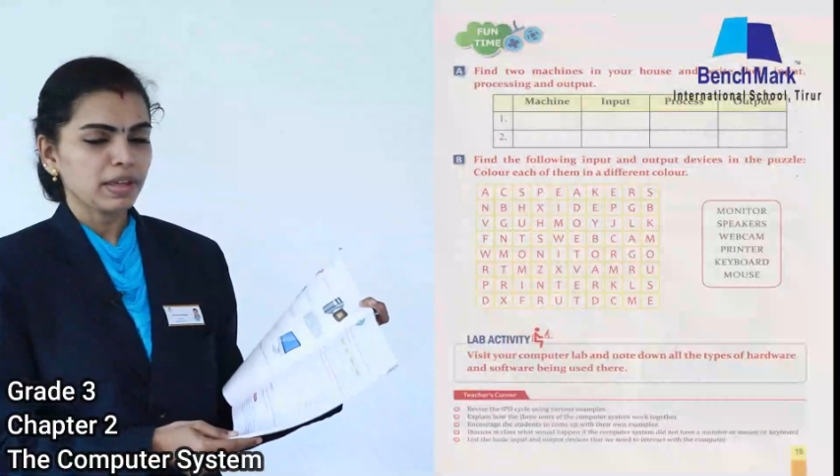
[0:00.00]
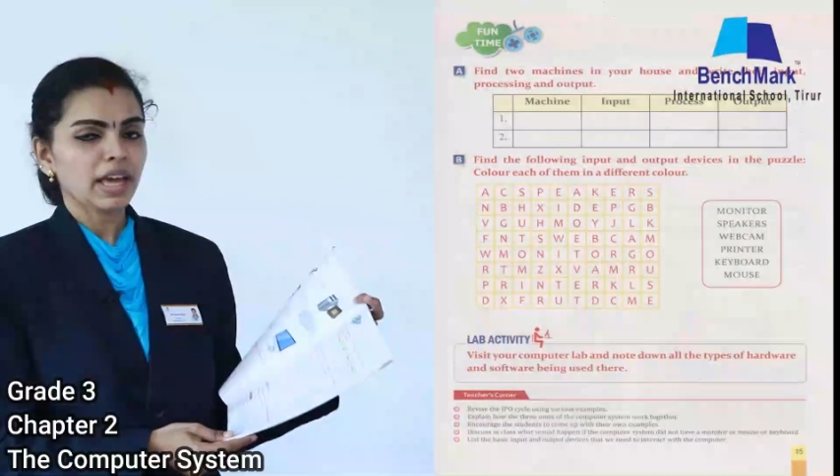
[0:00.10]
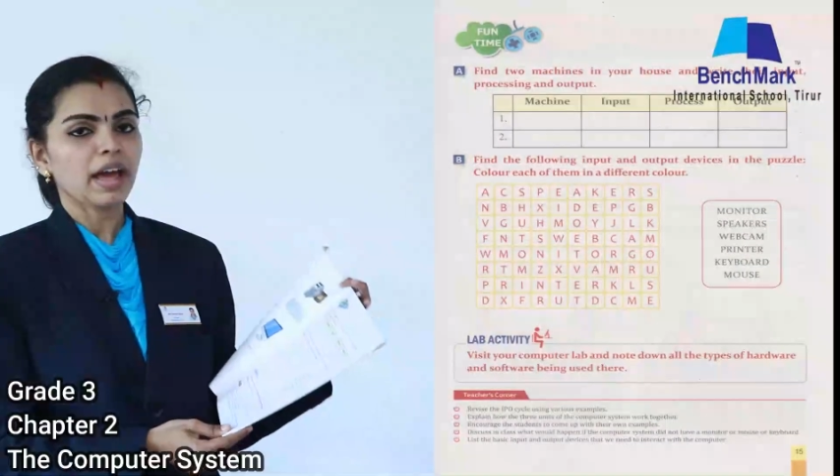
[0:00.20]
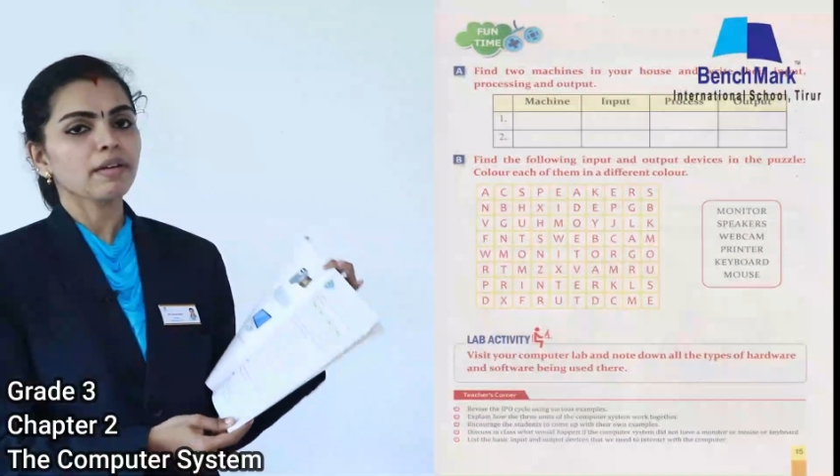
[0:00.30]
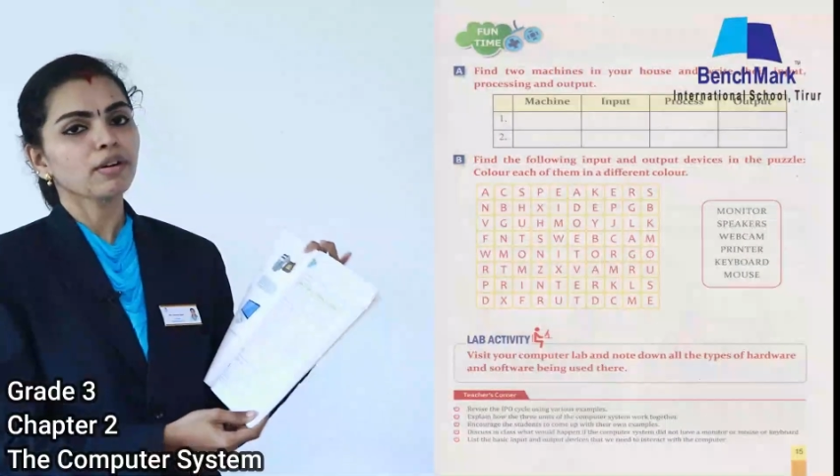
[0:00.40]
we
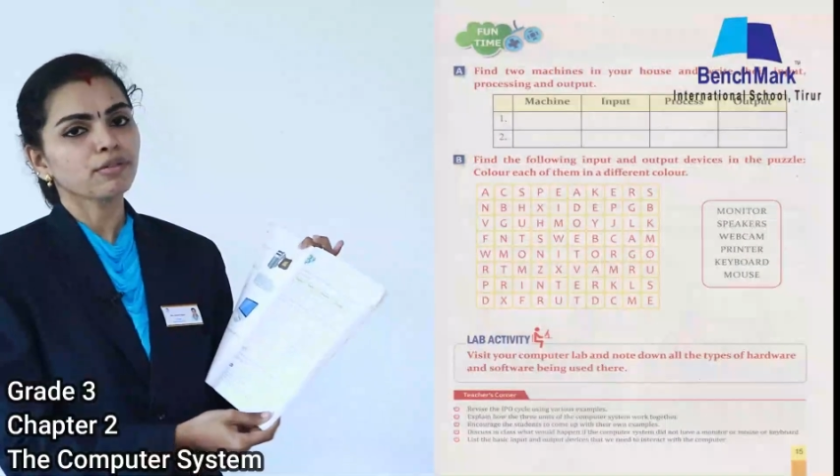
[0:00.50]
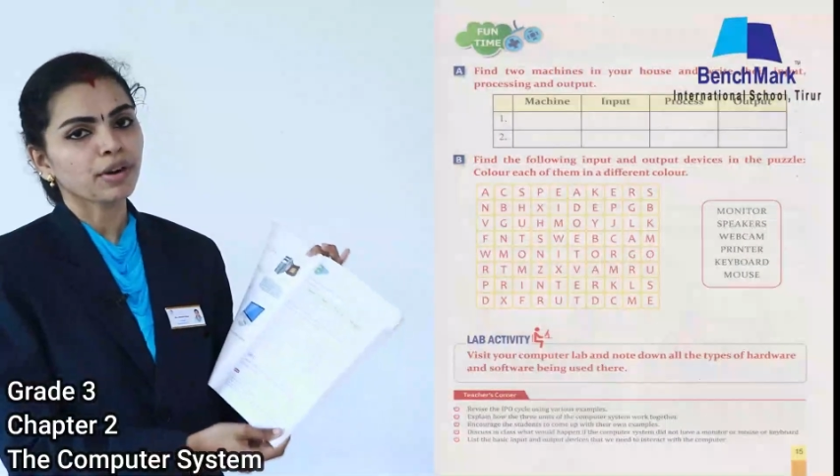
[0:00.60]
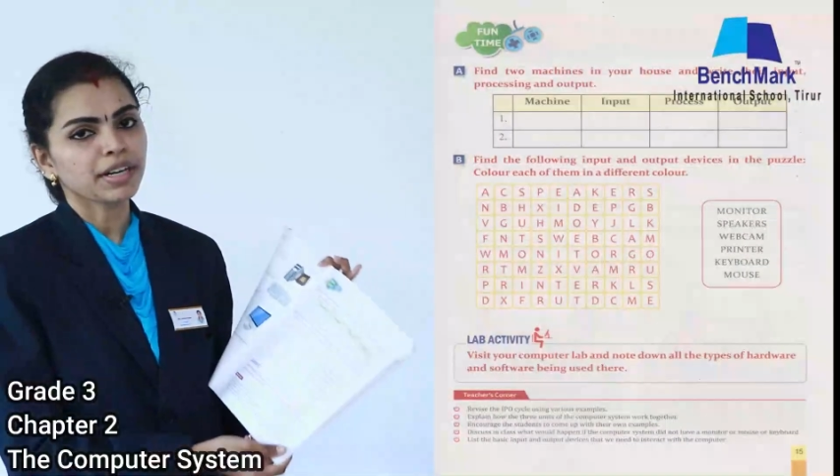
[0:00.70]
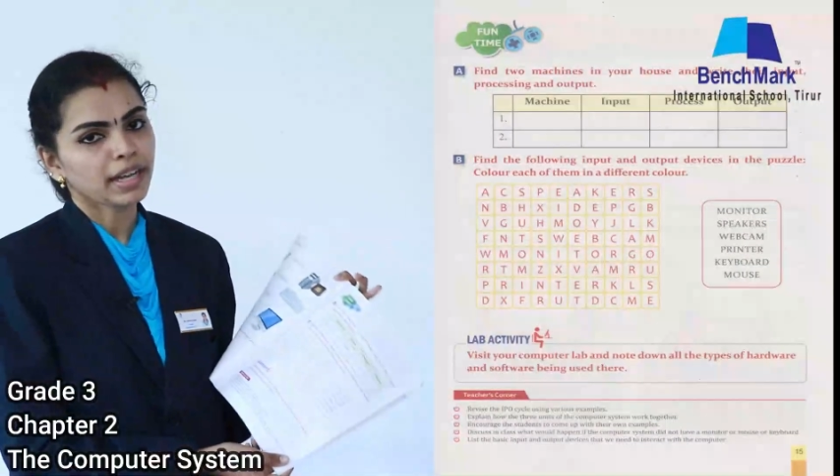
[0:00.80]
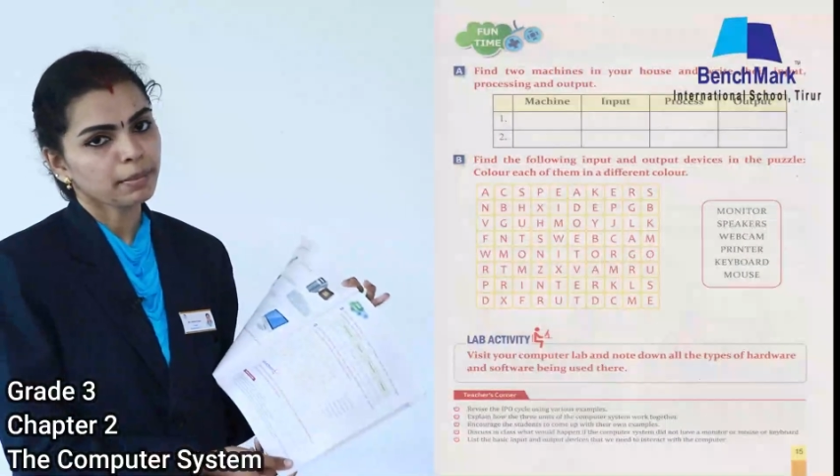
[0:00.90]
have a
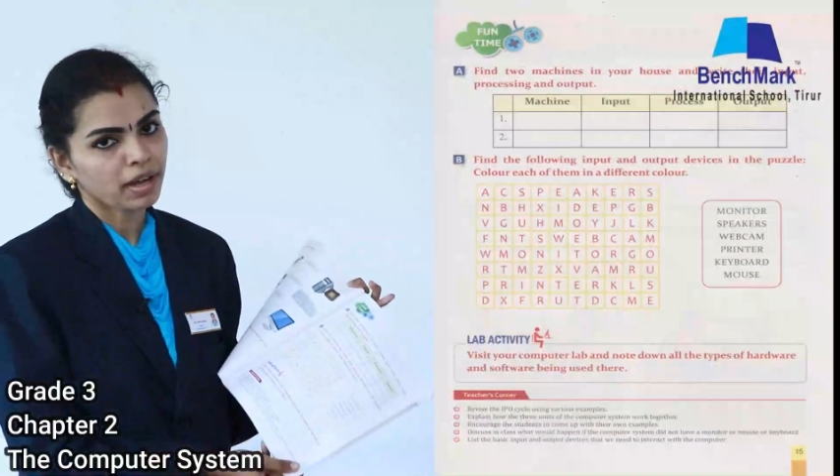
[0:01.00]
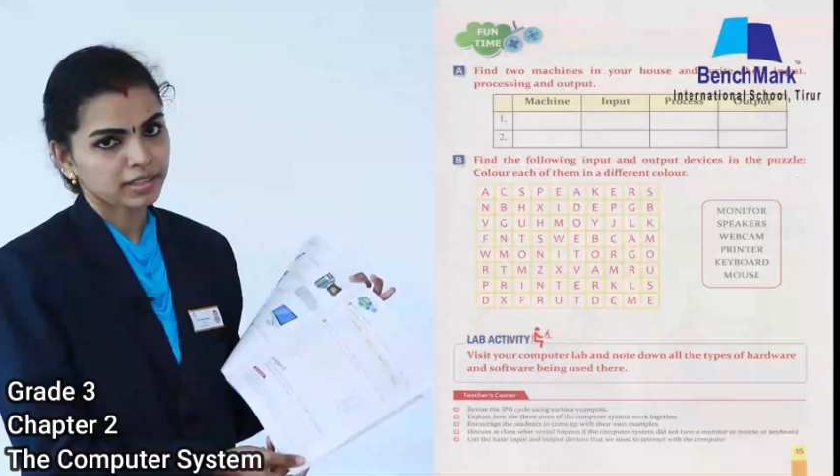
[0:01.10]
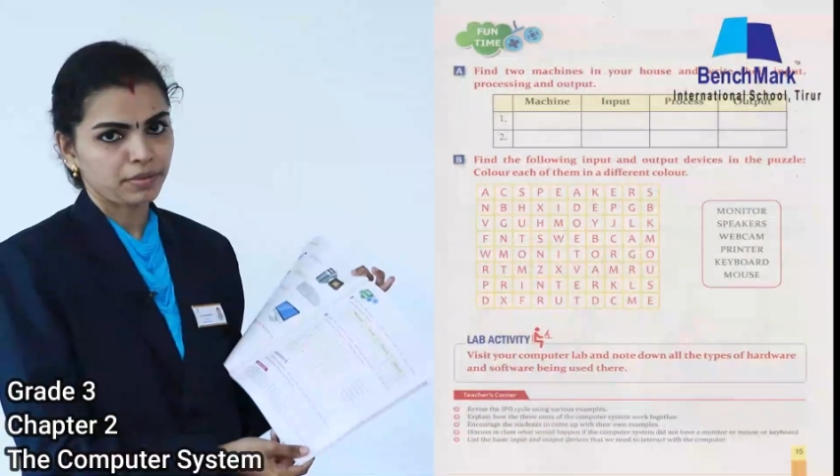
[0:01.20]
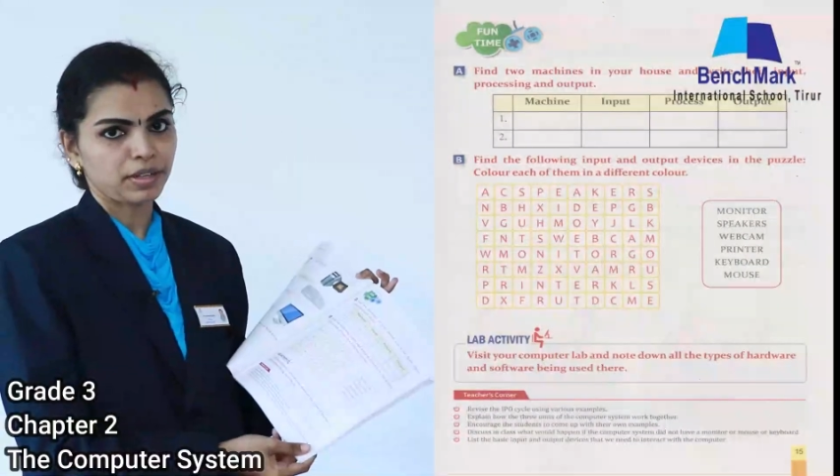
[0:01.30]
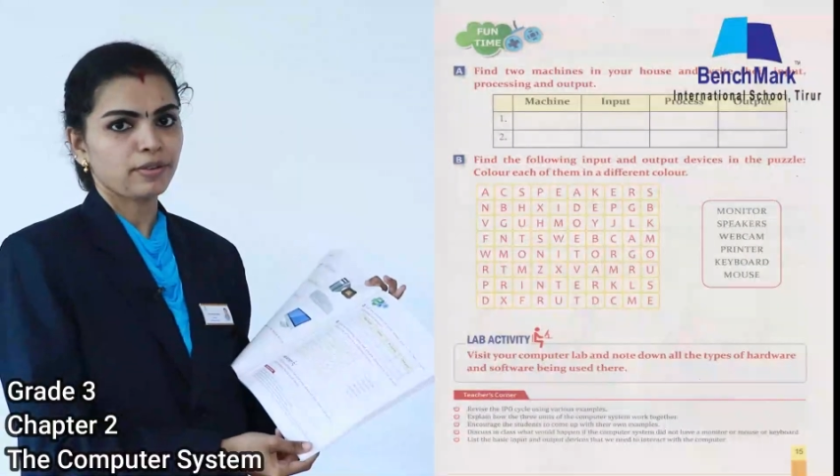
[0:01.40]
fun time
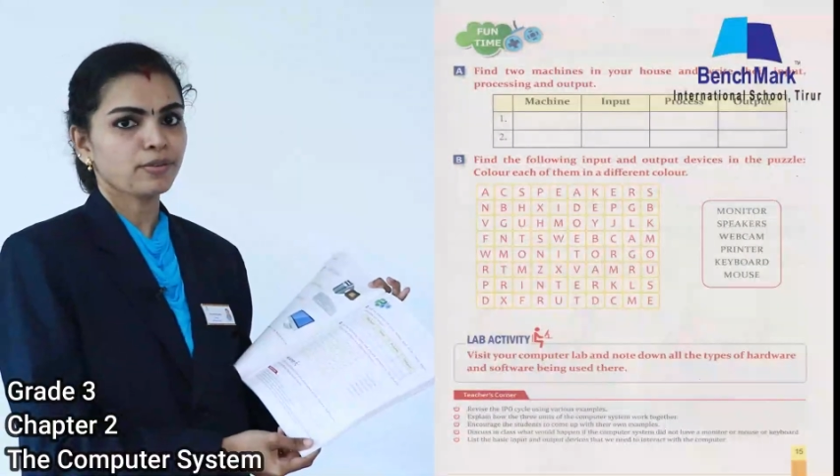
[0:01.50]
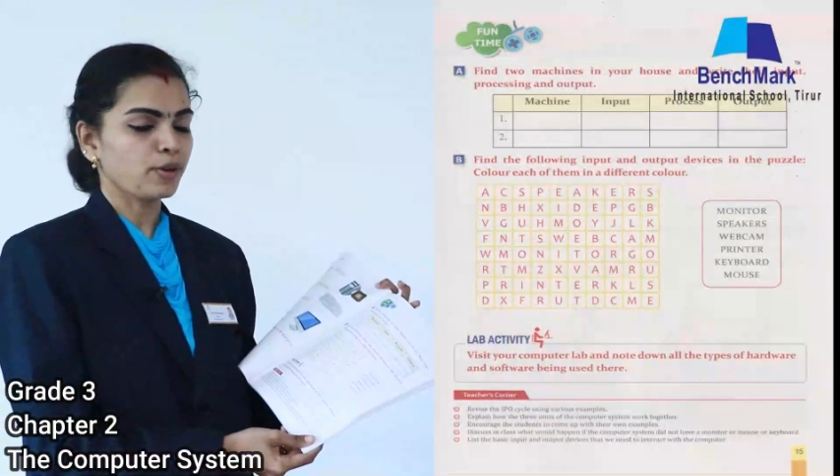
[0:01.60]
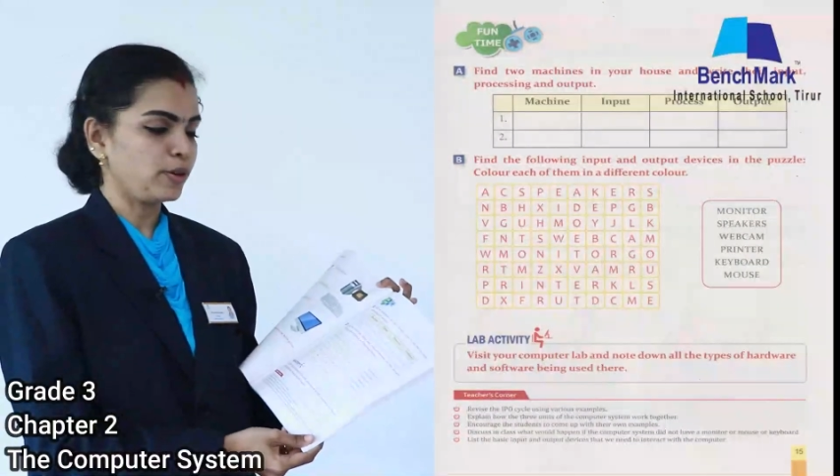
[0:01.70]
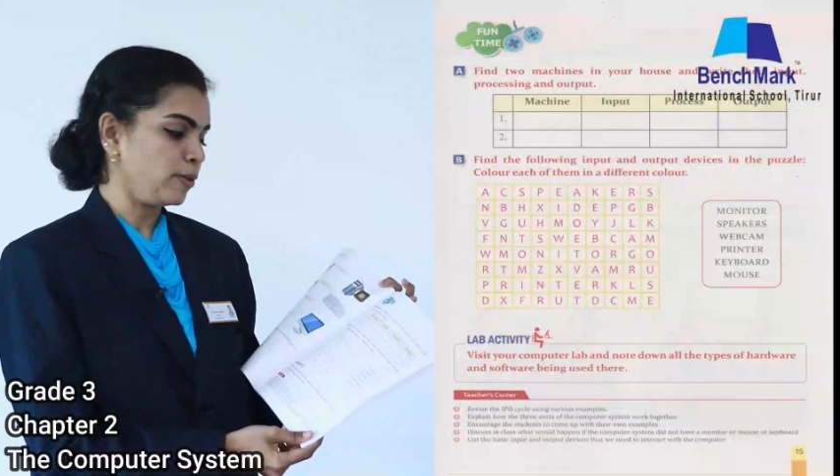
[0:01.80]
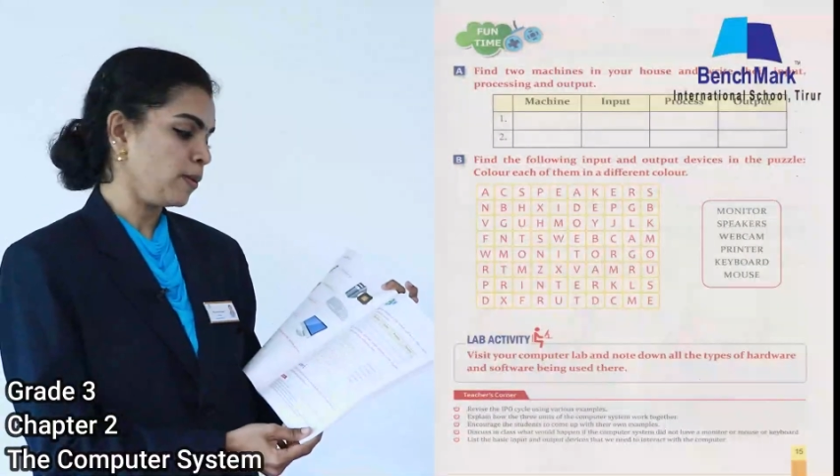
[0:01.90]
activity
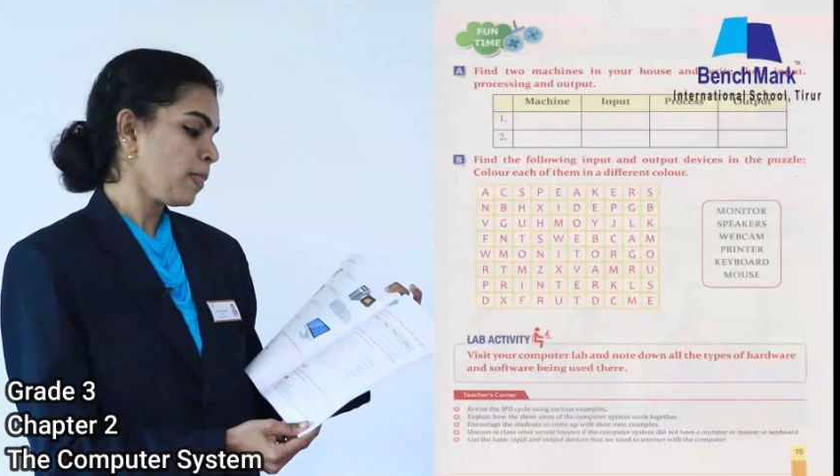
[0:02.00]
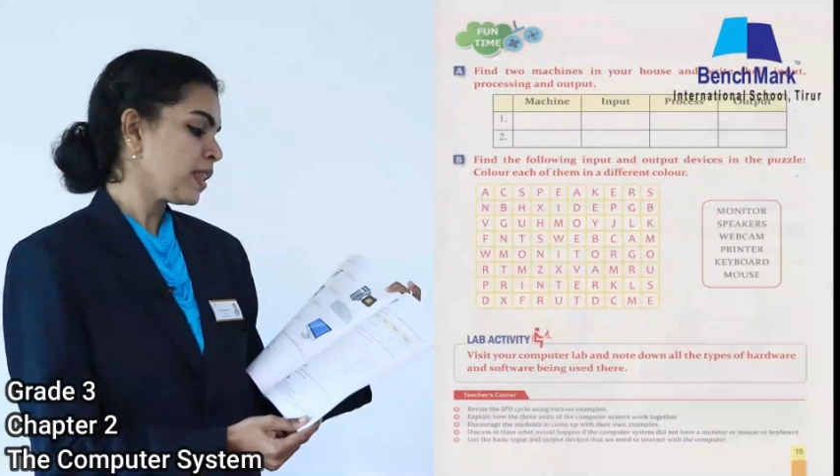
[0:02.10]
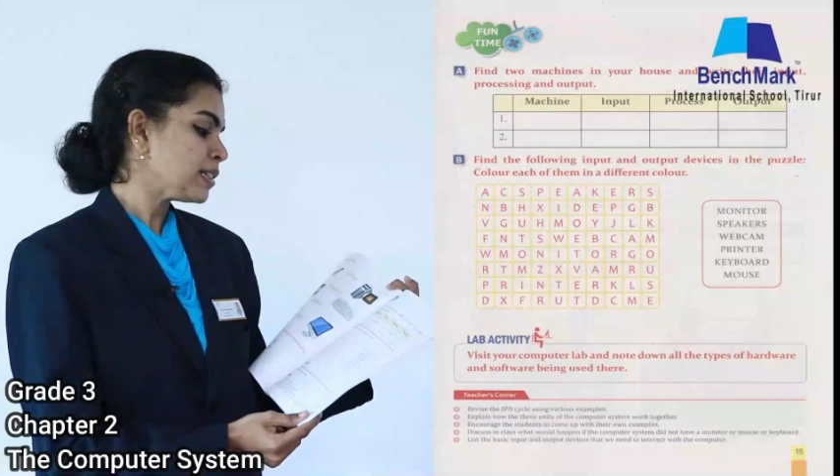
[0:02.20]
for you.